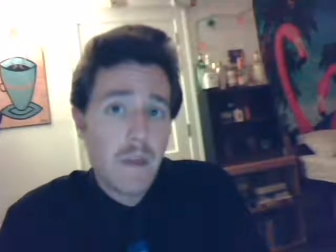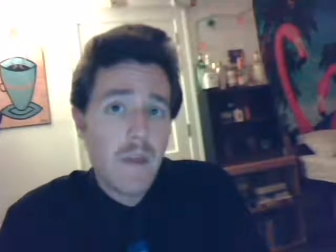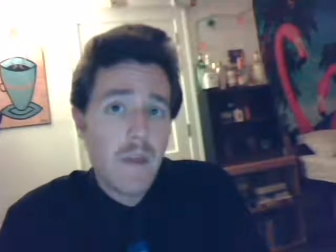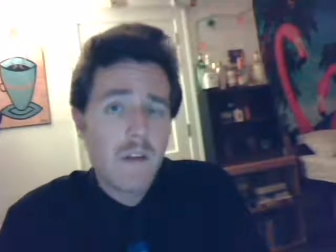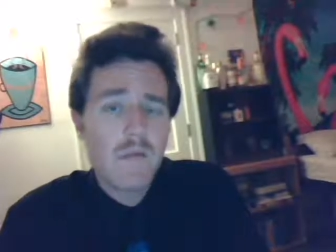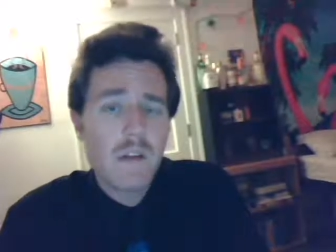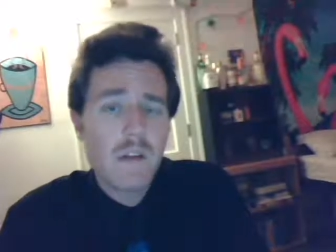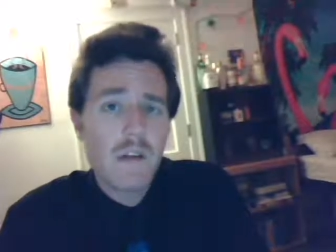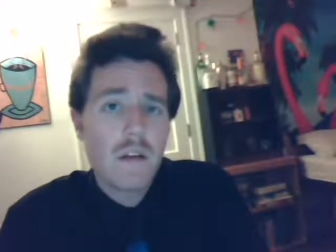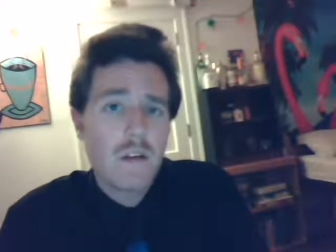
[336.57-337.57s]
And this
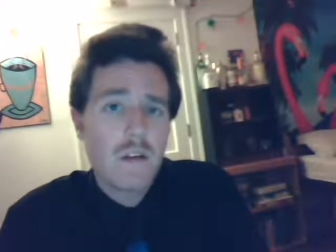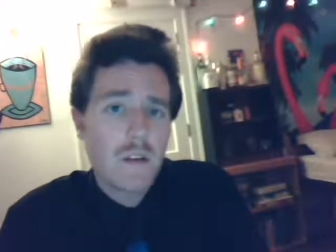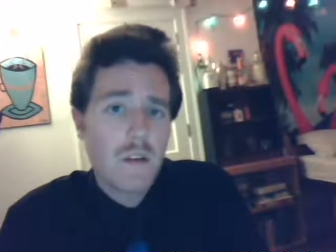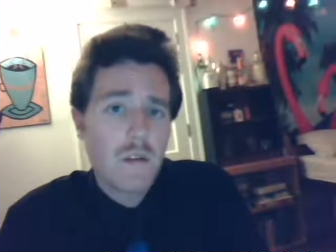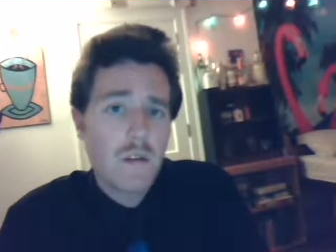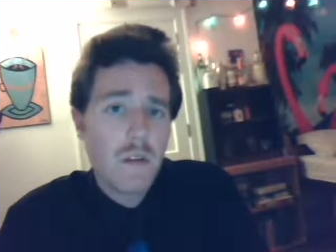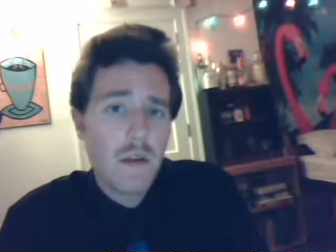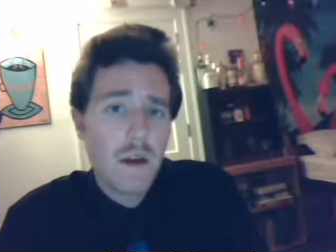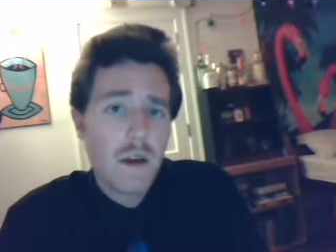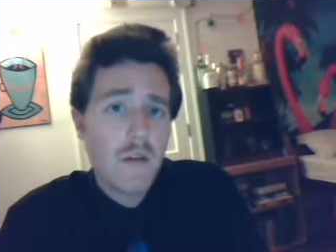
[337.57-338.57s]
was an issue
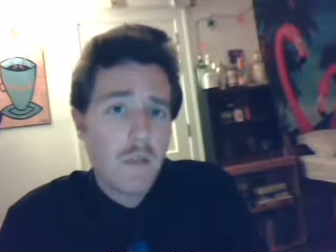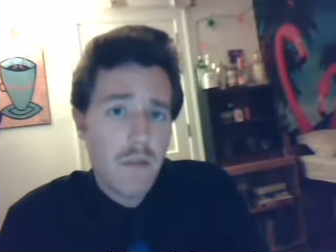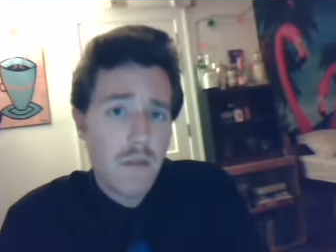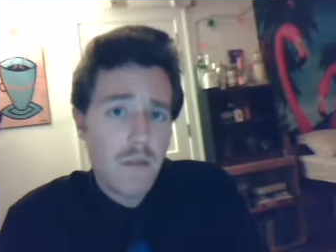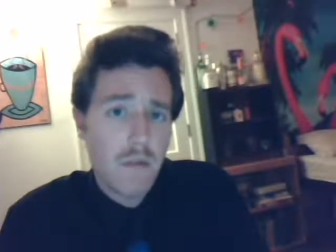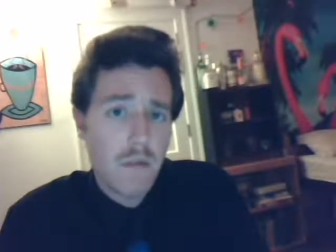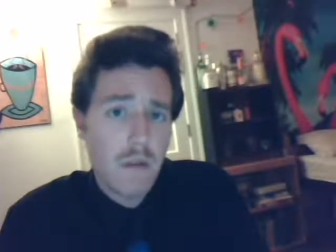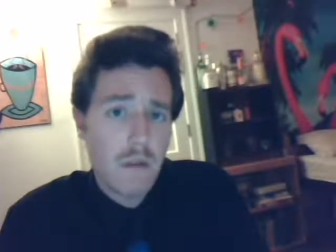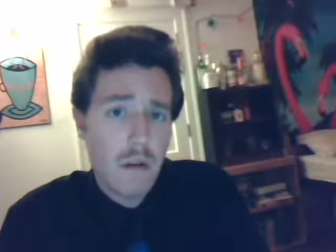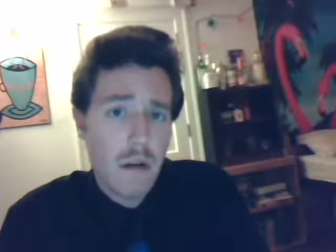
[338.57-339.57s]
that I went through
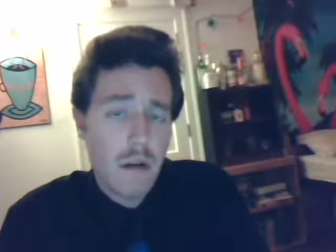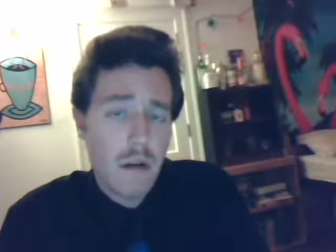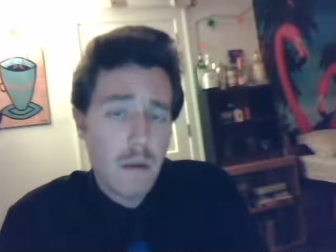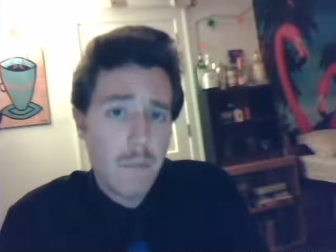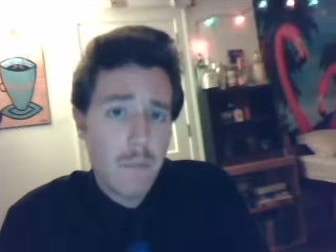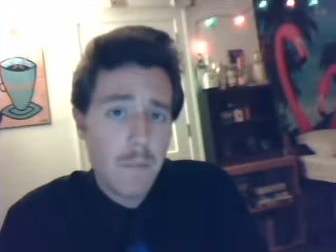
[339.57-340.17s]
um,